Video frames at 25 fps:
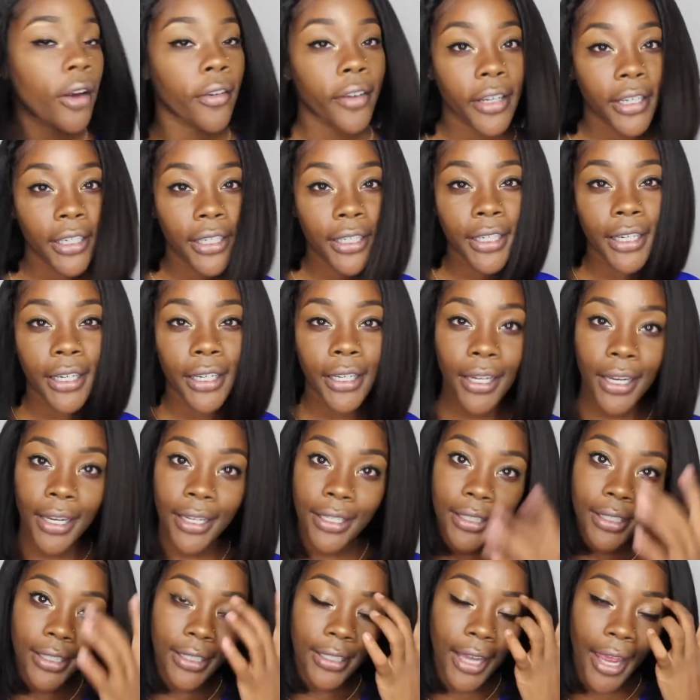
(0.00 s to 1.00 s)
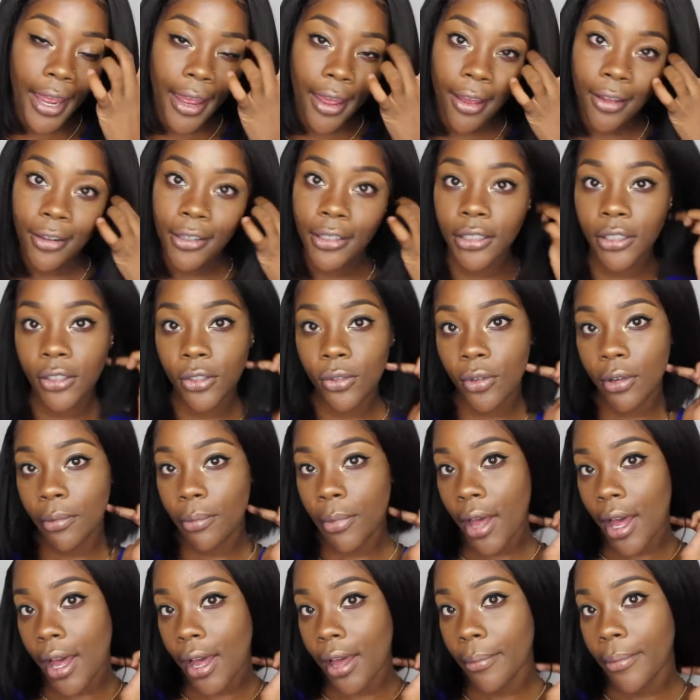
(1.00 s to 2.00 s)
Already cut and styled into a
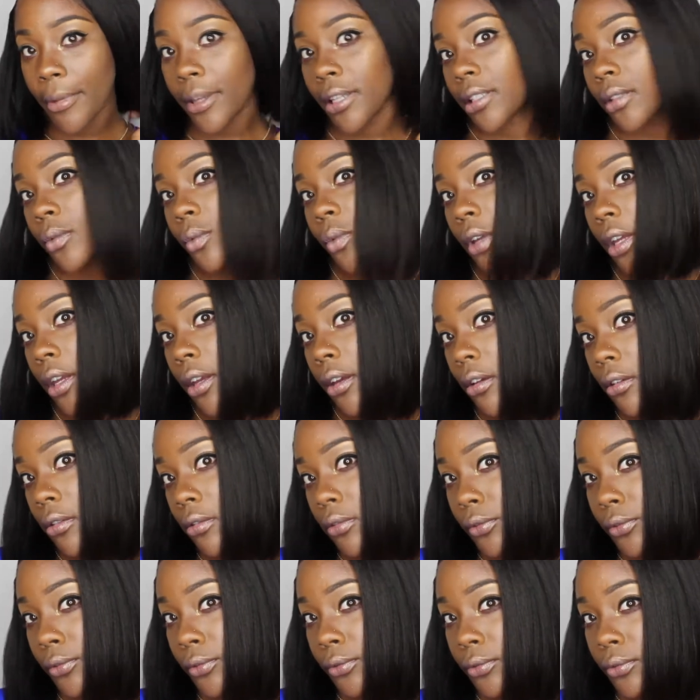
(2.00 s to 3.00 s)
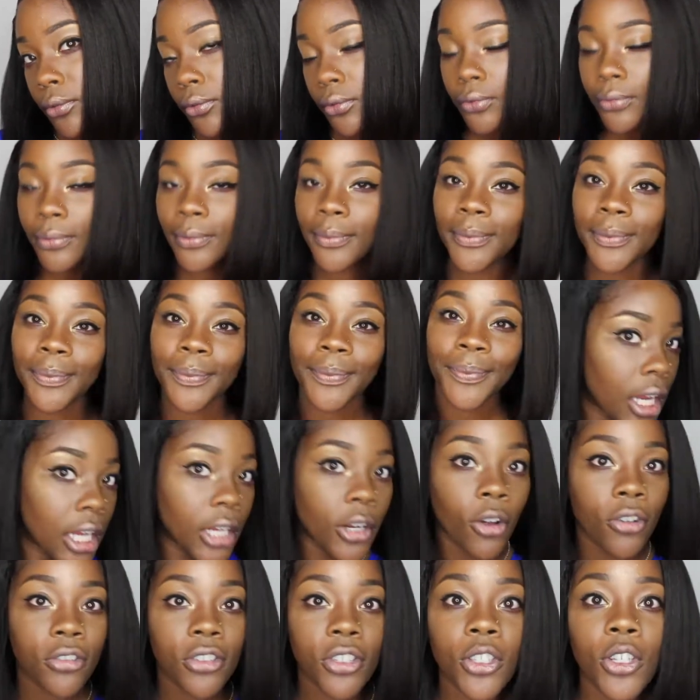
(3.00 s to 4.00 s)
bob as well.
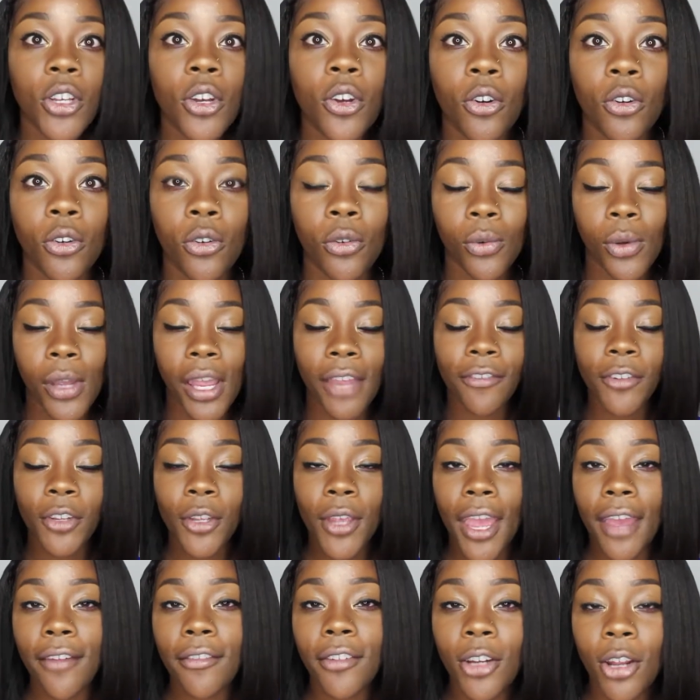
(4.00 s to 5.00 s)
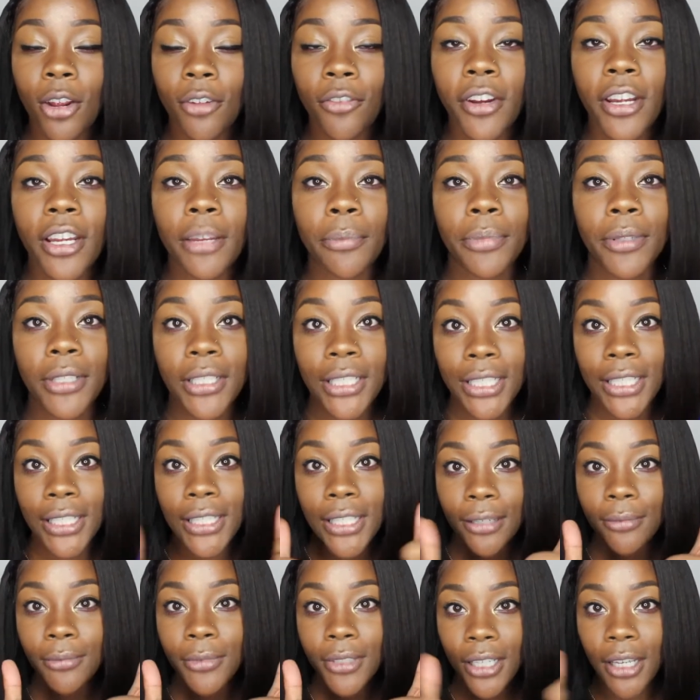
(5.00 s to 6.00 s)
And also, if you haven't already,
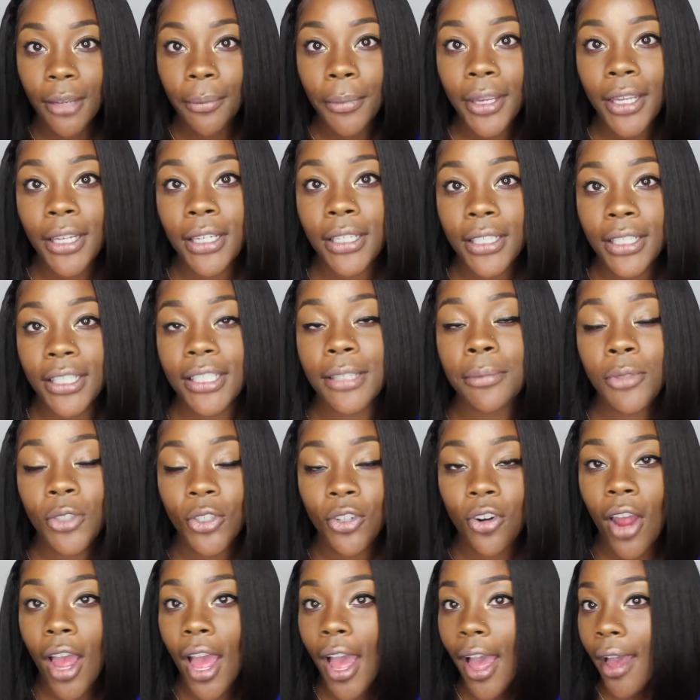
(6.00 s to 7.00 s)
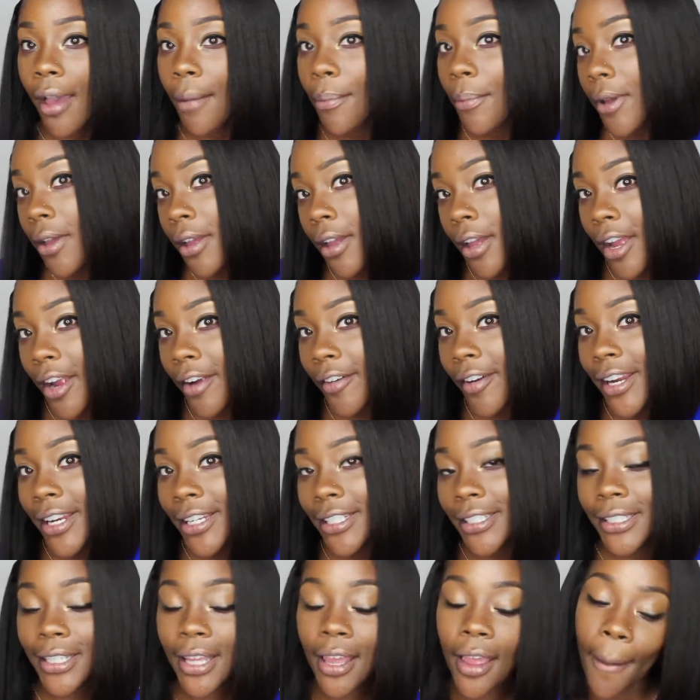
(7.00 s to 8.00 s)
please thumbs up and subscribe. All
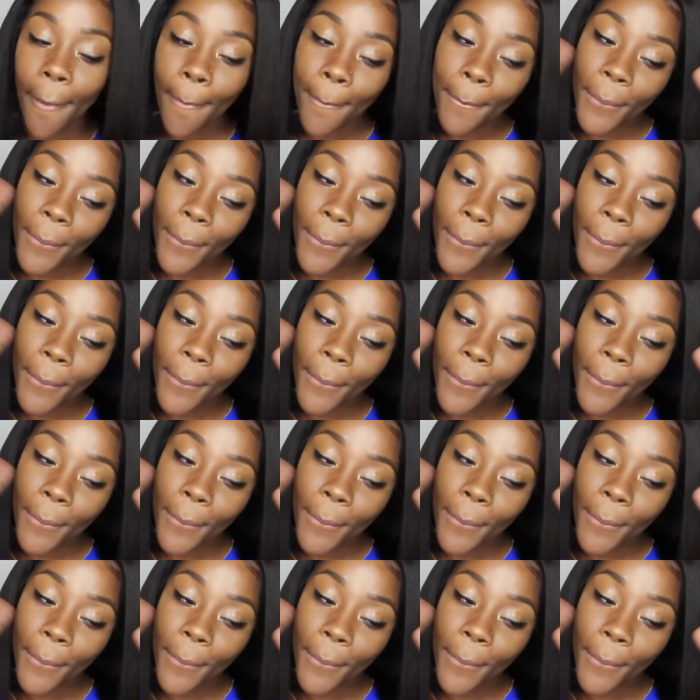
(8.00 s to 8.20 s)
right.